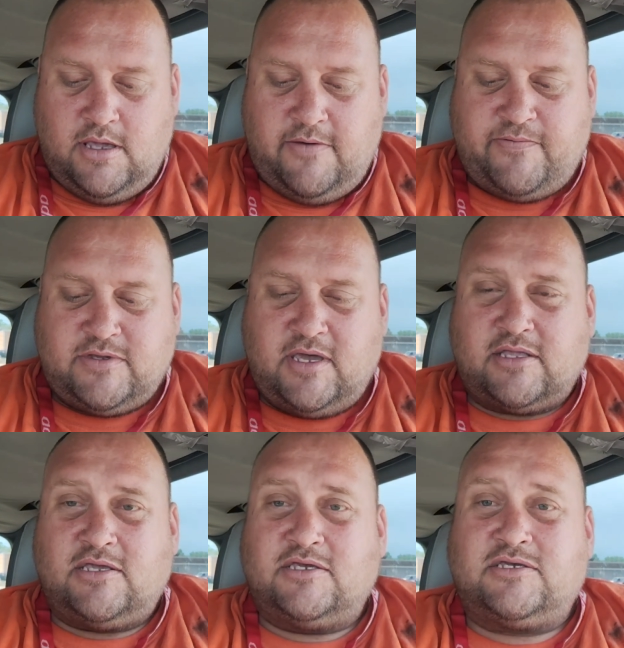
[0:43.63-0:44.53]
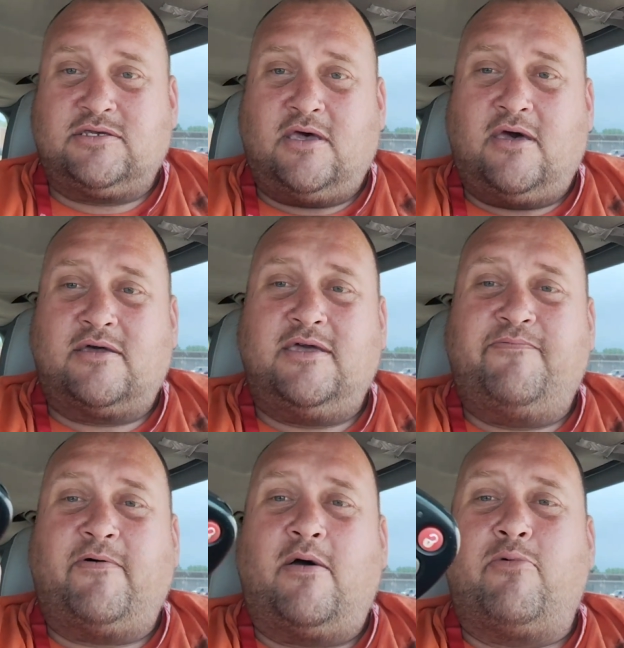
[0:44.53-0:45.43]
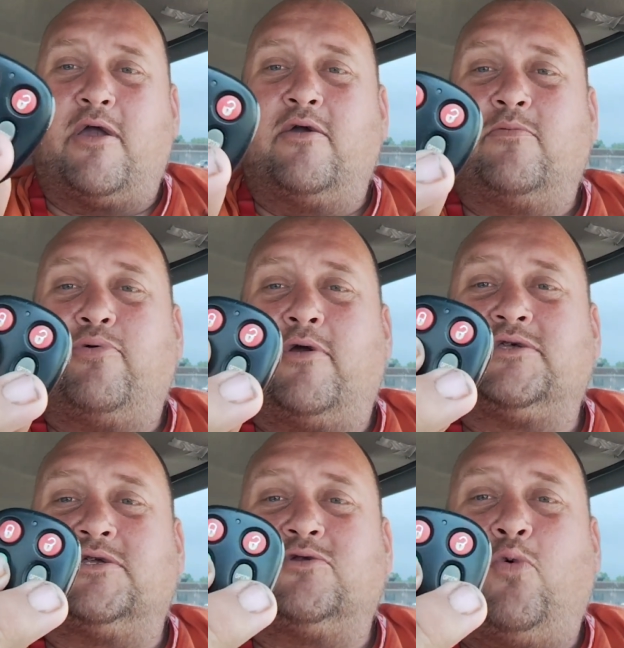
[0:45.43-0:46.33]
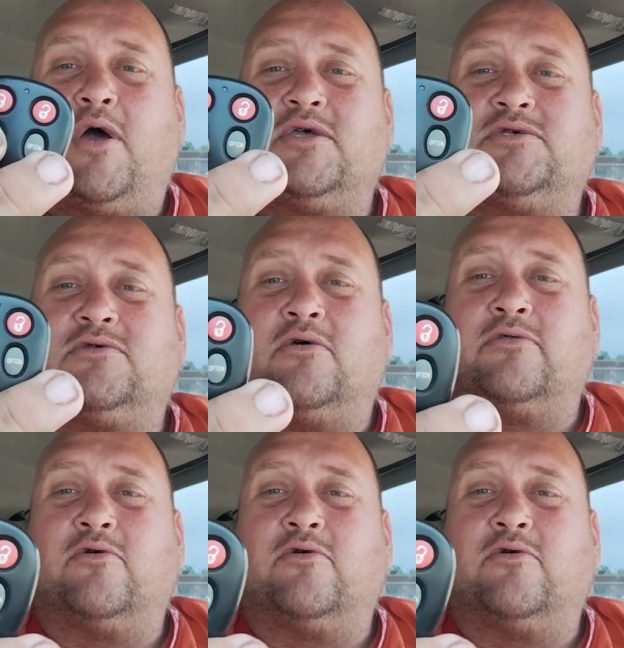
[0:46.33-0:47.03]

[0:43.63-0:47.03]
If you take this uh, key fob right here and press it twice on the